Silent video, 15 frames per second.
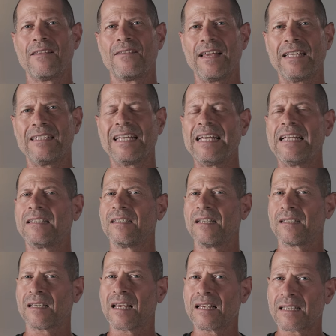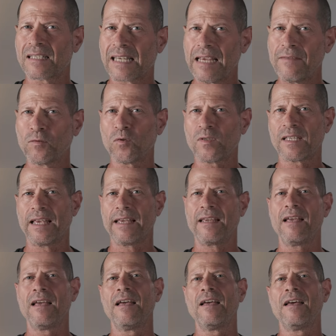then it is safe to say